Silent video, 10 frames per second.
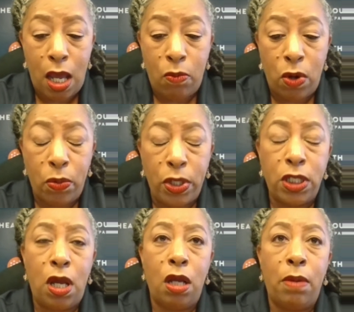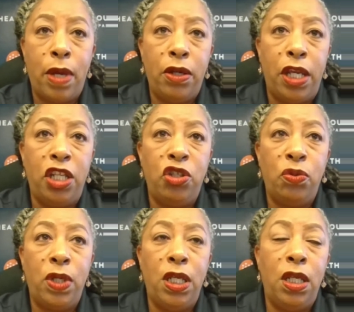where we talk about and
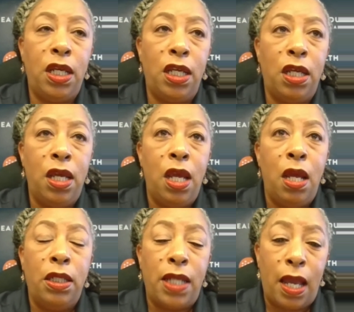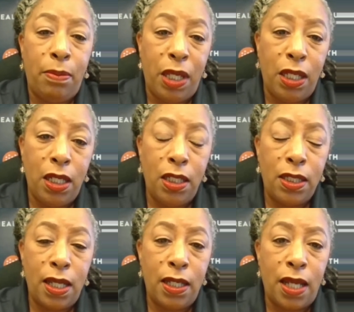treat
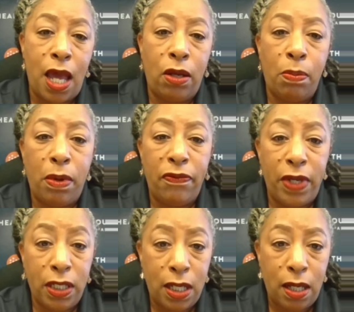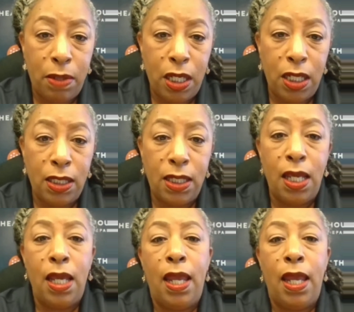diabetes, how to prevent diabetes,